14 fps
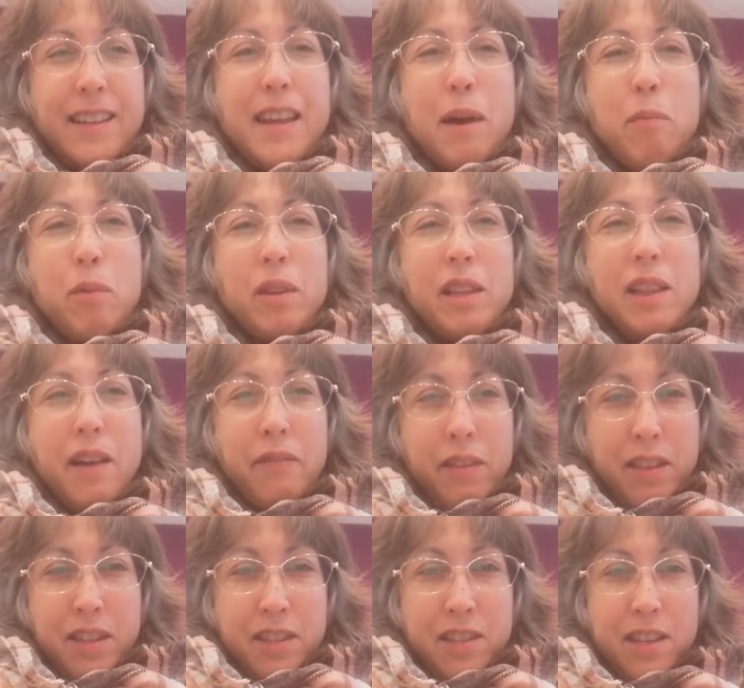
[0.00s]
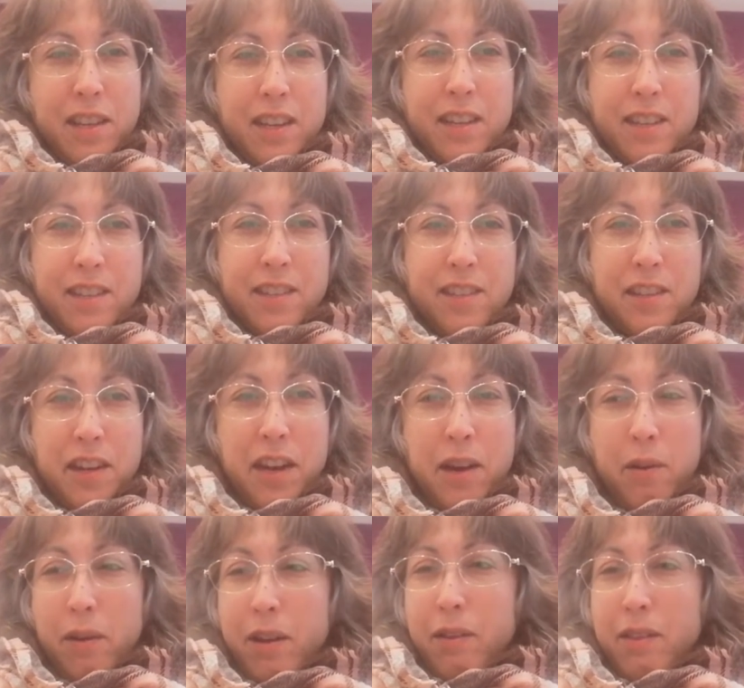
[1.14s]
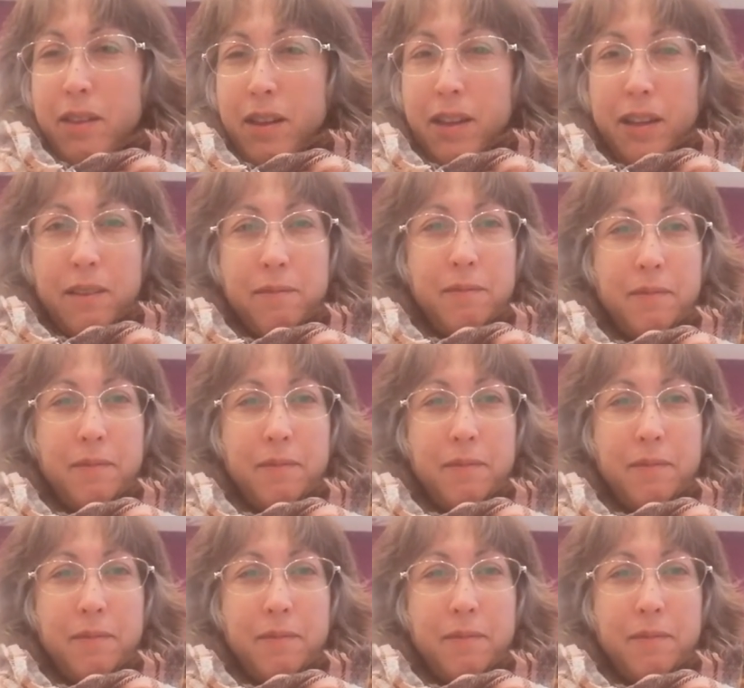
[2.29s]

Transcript: Yeah, I'm really loving this scenario thing,